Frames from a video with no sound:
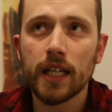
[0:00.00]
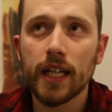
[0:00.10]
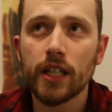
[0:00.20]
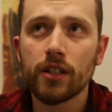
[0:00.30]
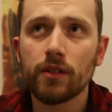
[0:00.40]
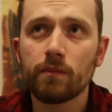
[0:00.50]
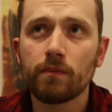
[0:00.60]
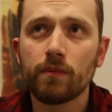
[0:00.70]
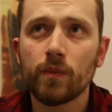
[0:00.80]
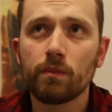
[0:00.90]

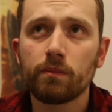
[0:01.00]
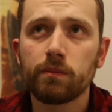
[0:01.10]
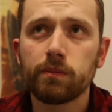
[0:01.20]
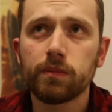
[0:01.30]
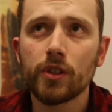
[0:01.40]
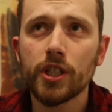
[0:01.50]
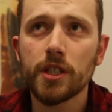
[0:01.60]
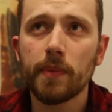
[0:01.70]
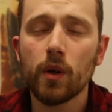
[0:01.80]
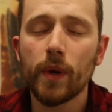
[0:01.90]
in
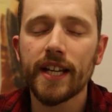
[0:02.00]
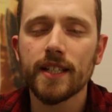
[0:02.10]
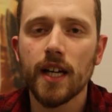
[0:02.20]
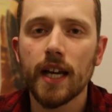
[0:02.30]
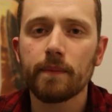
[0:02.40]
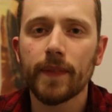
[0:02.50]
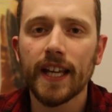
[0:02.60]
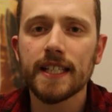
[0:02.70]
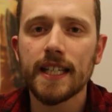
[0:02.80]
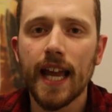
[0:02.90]
just about a week's time. I
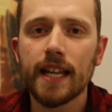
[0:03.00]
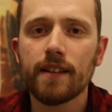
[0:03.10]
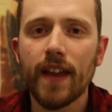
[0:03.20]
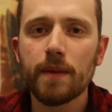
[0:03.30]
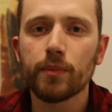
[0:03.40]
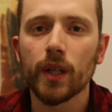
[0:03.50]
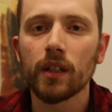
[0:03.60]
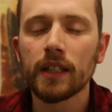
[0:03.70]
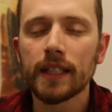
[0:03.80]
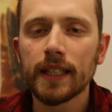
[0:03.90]
think it's the end of April.
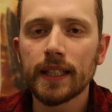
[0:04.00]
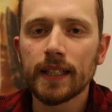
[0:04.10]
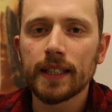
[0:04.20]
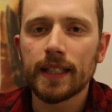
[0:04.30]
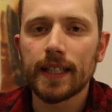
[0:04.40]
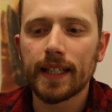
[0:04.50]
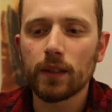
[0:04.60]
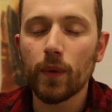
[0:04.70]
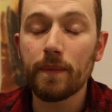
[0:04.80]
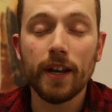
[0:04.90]

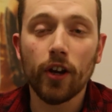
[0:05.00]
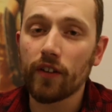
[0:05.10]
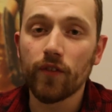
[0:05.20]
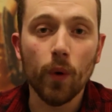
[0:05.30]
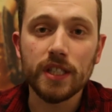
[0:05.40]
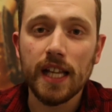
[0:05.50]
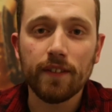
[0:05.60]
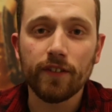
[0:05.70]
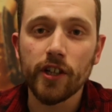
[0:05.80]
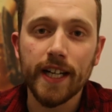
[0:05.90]
And we've been looking forward to
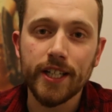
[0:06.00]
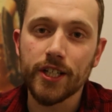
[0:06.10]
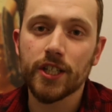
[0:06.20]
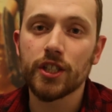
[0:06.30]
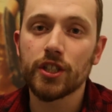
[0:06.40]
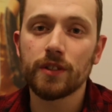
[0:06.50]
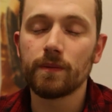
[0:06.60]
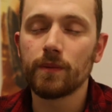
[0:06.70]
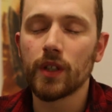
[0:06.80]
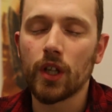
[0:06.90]
that for ages, because,
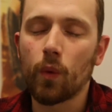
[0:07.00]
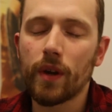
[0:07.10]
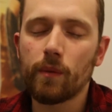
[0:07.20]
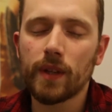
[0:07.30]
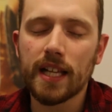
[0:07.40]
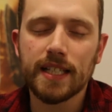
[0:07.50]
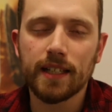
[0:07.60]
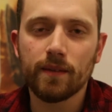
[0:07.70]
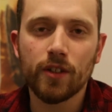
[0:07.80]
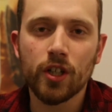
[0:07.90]
you know, that's
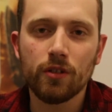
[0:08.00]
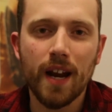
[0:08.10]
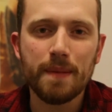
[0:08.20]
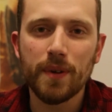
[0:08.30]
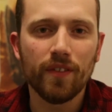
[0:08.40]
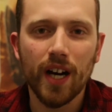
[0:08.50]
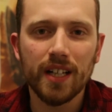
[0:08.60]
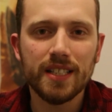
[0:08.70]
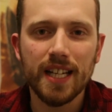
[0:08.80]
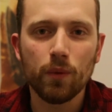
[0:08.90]
a gripe of
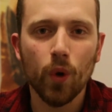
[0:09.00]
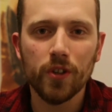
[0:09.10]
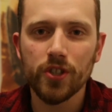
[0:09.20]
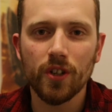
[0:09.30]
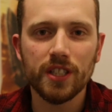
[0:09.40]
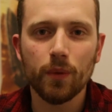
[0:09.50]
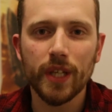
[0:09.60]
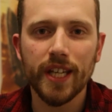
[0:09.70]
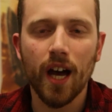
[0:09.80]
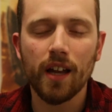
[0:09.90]
ours in Watch Dogs, that
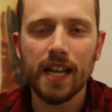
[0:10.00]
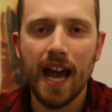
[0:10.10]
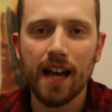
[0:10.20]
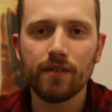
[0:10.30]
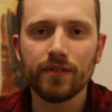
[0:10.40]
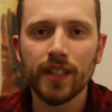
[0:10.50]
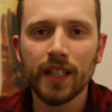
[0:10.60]
we couldn't have